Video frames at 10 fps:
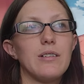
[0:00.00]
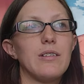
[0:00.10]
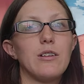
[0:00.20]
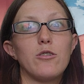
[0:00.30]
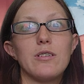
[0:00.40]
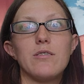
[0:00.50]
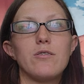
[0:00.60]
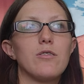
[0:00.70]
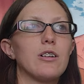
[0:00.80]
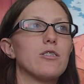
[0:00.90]
the crystal
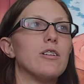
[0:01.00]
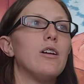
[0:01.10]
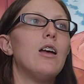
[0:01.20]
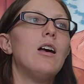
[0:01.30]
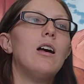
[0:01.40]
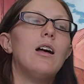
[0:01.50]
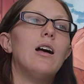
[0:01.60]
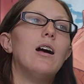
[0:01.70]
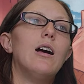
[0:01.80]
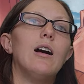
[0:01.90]
structure,
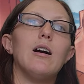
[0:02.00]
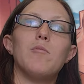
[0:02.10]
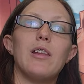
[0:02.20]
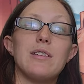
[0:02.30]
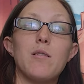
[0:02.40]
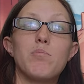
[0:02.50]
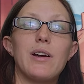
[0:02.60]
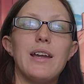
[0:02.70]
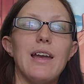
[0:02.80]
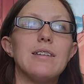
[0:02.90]
um, unless I
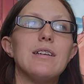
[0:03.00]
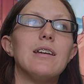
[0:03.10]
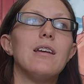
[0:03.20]
break it.